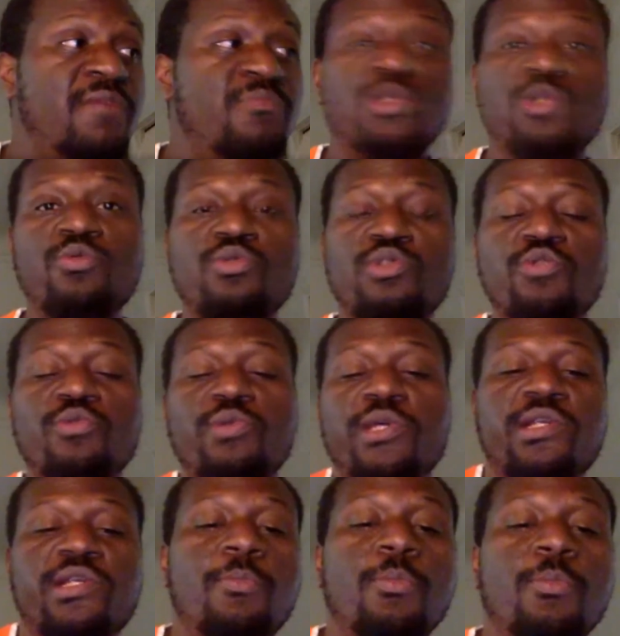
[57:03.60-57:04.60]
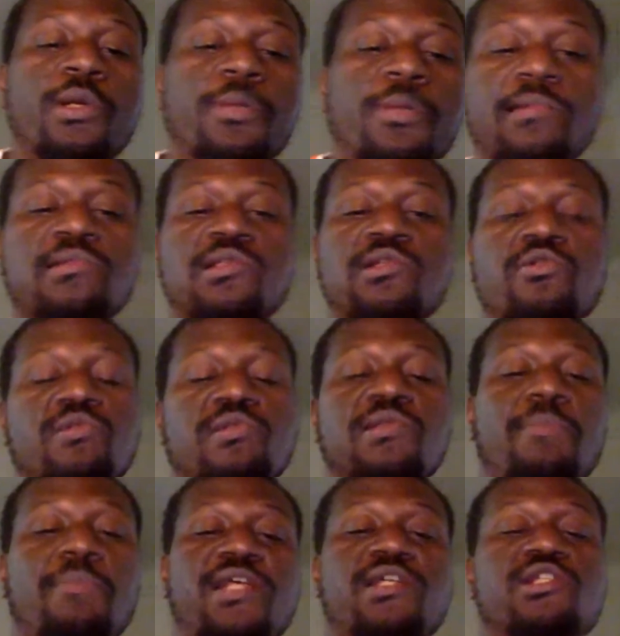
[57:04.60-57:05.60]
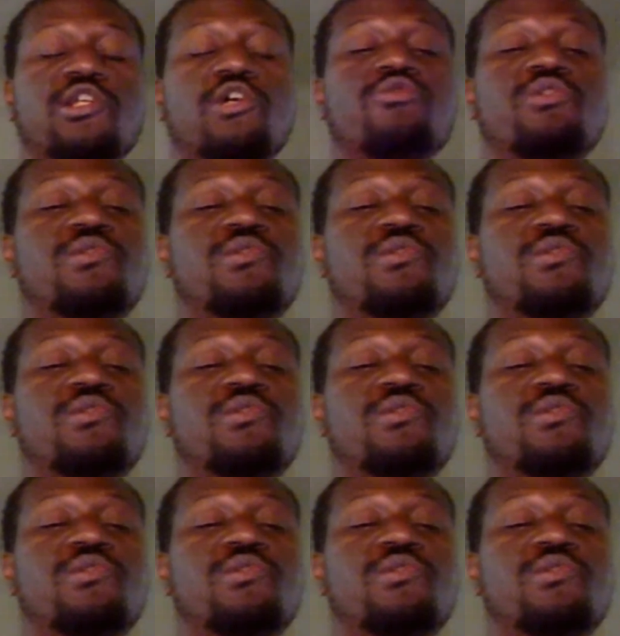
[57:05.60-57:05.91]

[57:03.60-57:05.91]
you end up with a person or somebody shows